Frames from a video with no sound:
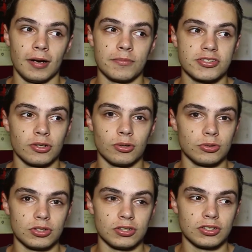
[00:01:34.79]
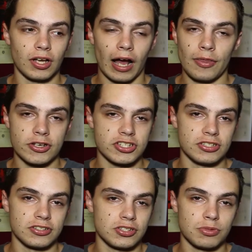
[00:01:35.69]
So I thought
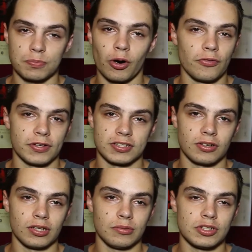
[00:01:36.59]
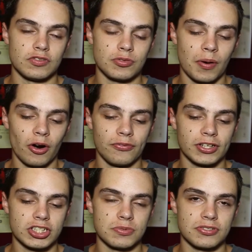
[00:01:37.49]
she was perfect as Harley Quinn. She was
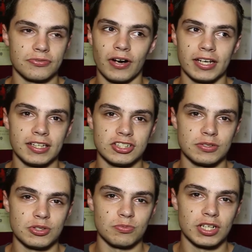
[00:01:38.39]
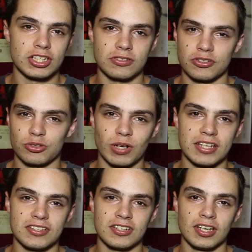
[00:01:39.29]
perfect. She was funny. She was witty. She was
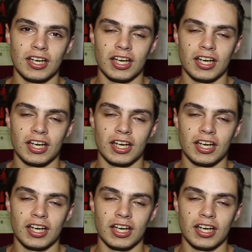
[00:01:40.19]
crazy.